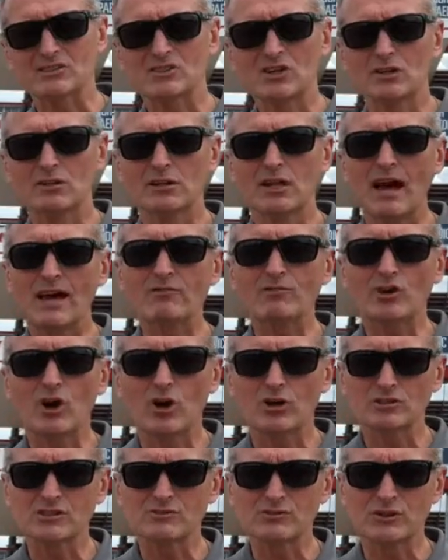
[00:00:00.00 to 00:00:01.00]
So
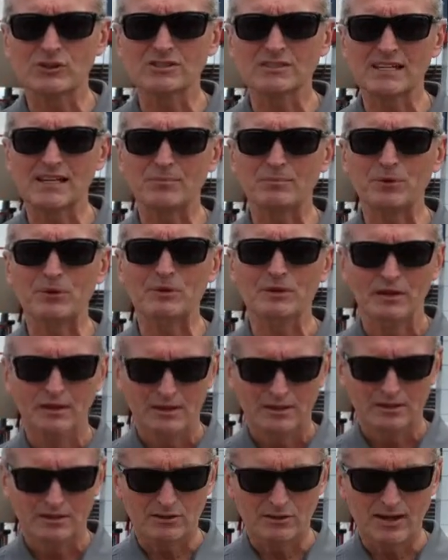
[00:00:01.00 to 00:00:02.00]
lifeguards, for example,
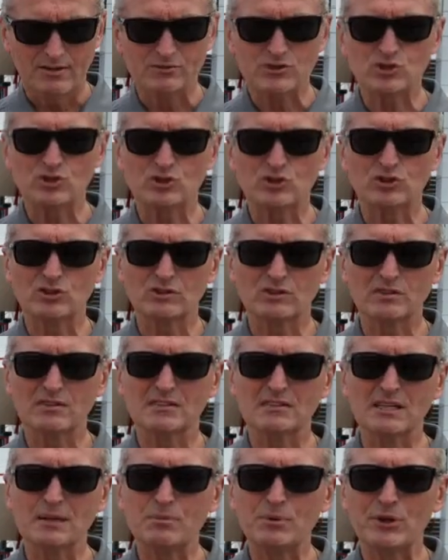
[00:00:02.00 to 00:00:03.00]
have
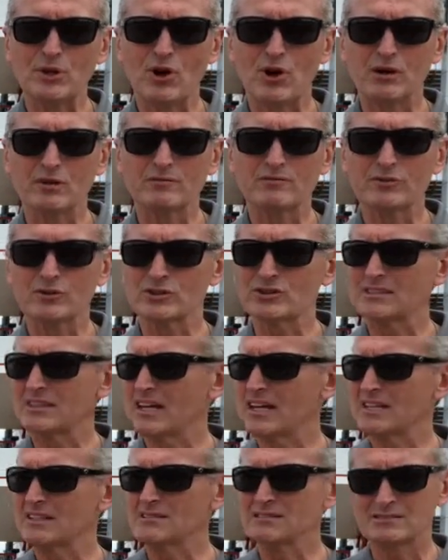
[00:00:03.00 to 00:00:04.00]
CPR and first
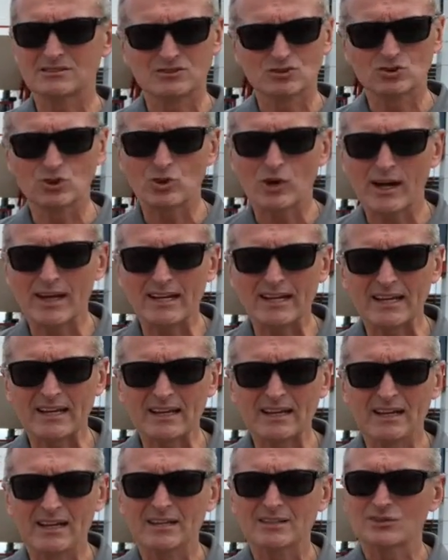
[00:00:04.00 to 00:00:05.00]
aid training.
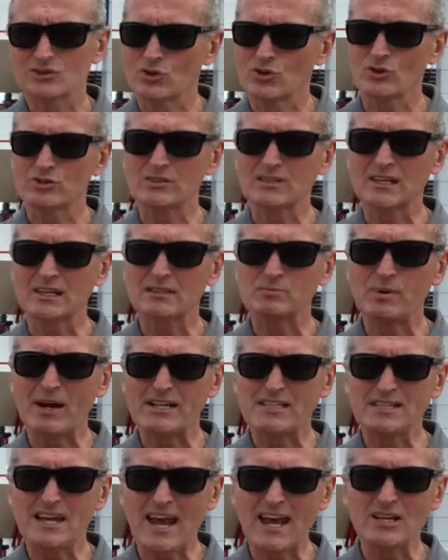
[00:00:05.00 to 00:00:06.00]
So there's an
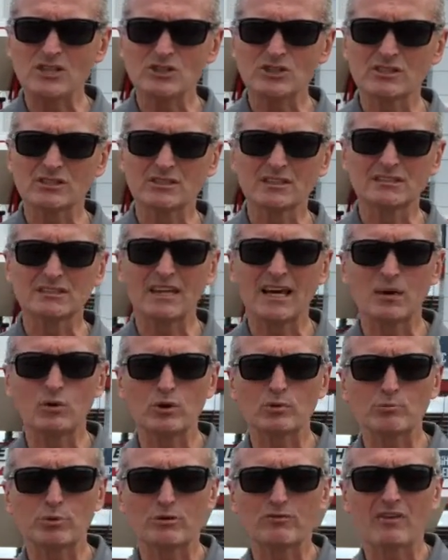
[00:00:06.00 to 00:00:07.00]
expectation that they
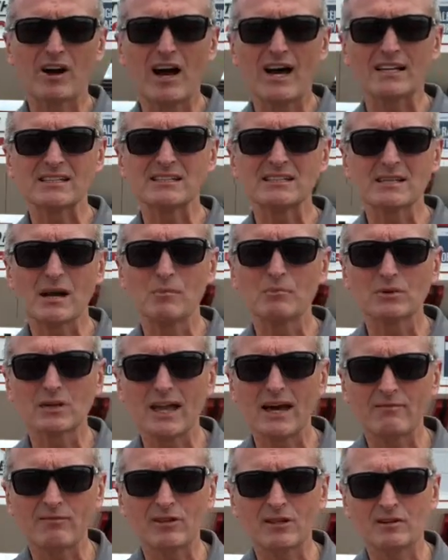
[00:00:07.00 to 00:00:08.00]
would provide some
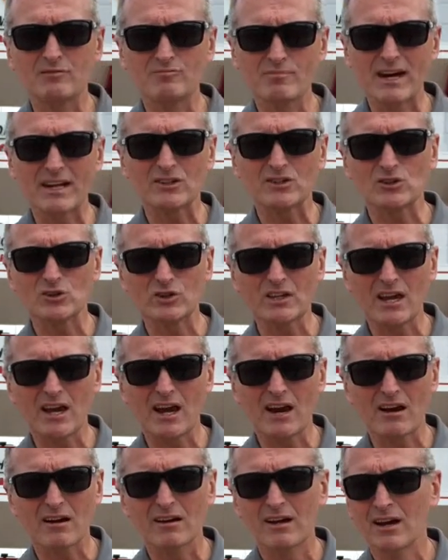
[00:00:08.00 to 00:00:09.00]
level of medical
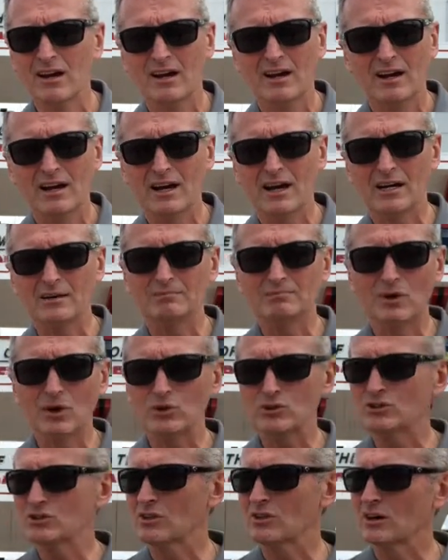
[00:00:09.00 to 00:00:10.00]
care.
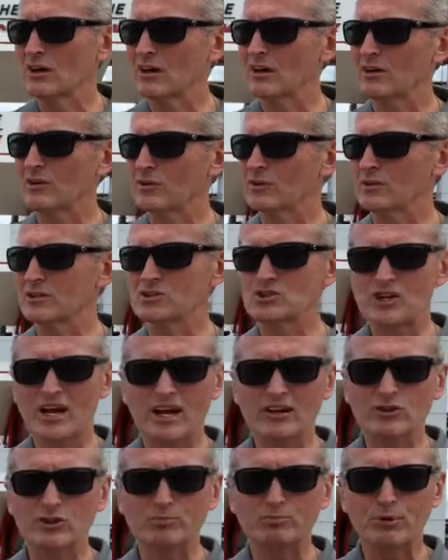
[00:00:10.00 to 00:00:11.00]
Most early
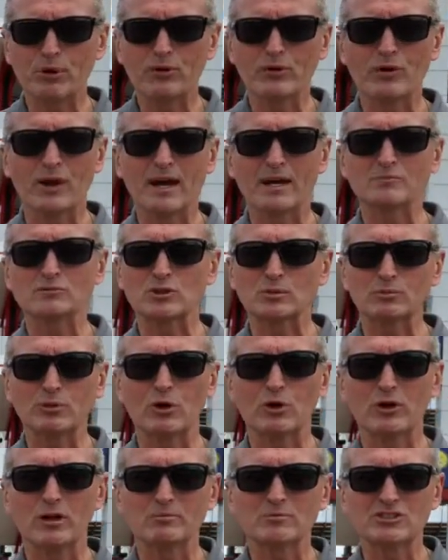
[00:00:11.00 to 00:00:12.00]
childhood programs or
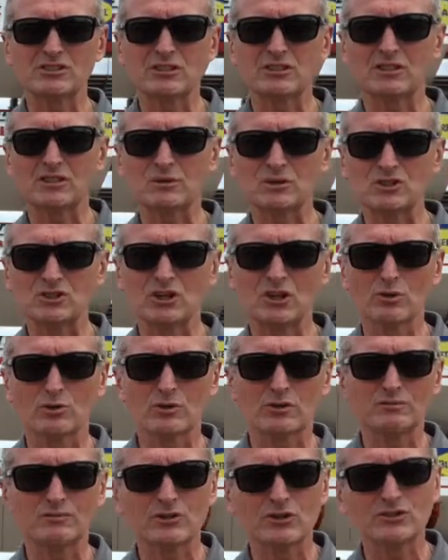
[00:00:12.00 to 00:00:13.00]
programs dealing with
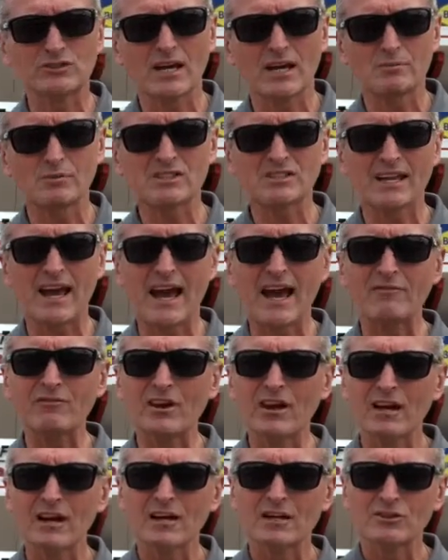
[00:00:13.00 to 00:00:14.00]
children and full-time staff,
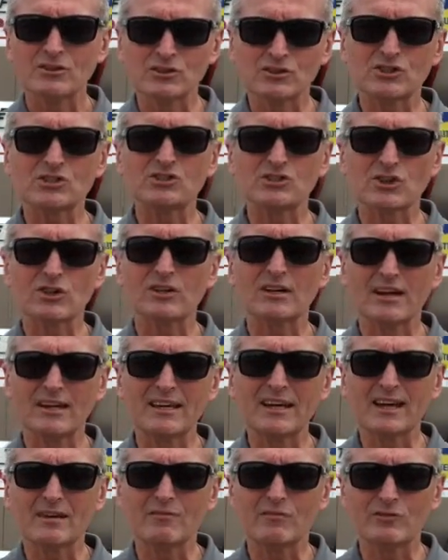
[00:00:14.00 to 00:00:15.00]
there's a certain,
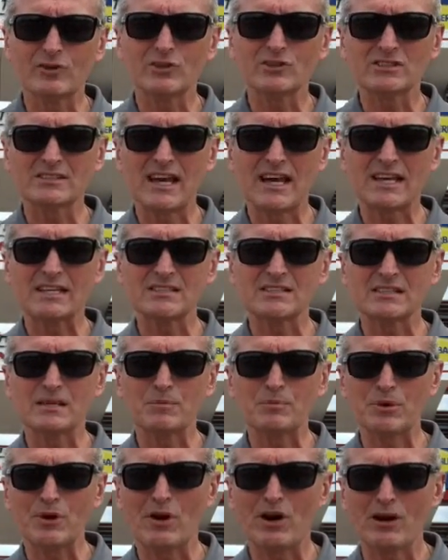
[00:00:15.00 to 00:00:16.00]
again, first aid,
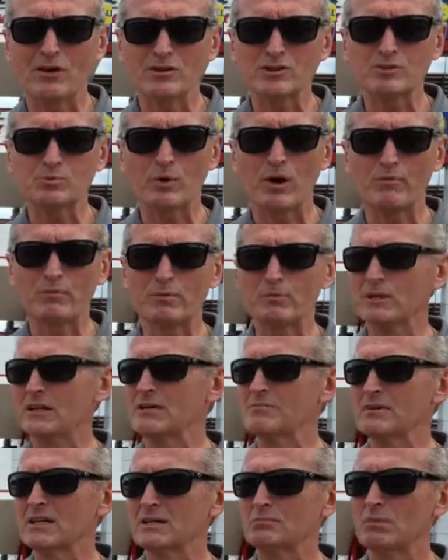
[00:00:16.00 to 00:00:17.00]
CPR is probably a
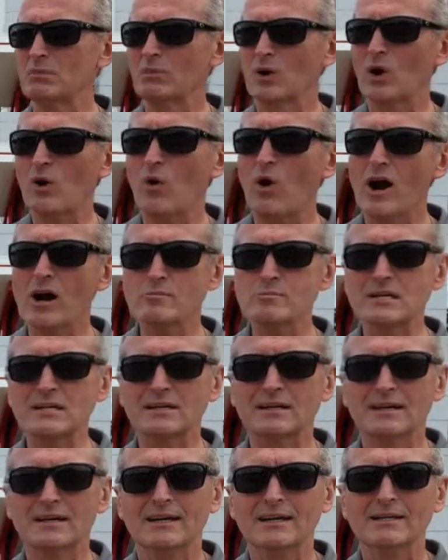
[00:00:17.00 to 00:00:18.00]
minimum requirement.
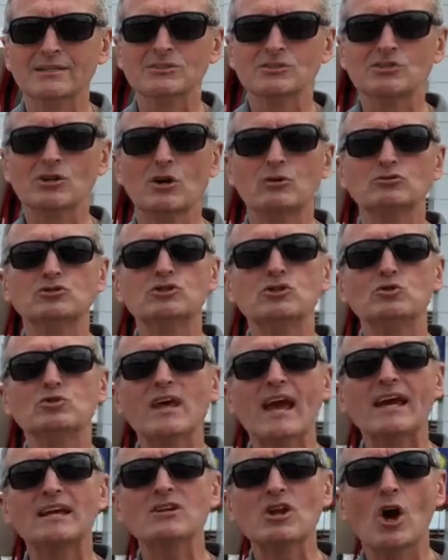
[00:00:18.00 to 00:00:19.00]
So do
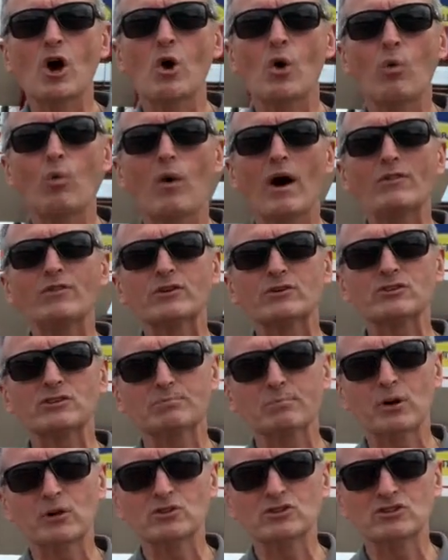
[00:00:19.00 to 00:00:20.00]
they know what they're
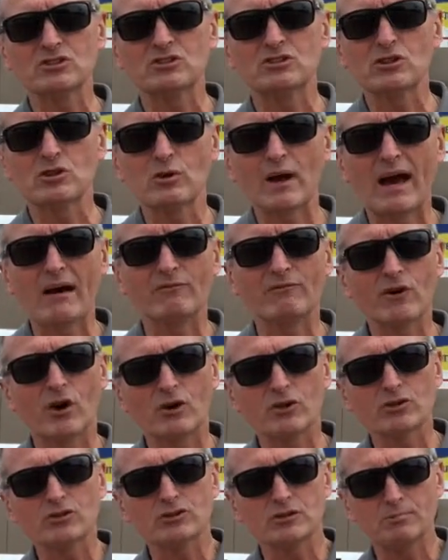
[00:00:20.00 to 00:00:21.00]
supposed to do, how far
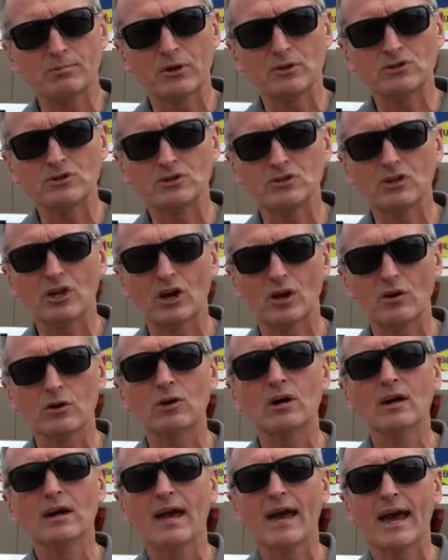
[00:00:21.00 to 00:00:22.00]
they're supposed to go,
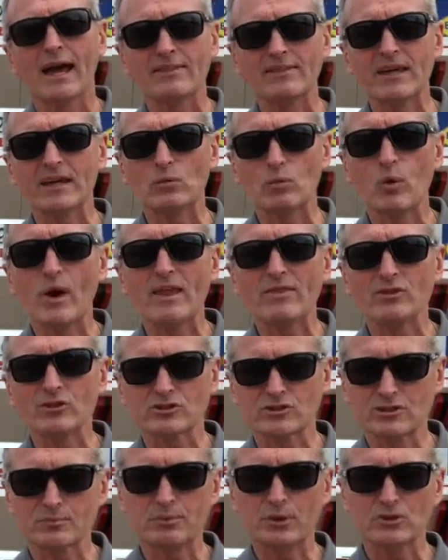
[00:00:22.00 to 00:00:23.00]
and then when they're
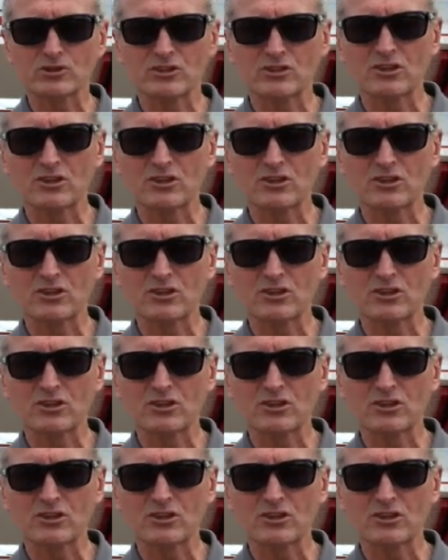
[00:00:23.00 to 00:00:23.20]
supposed to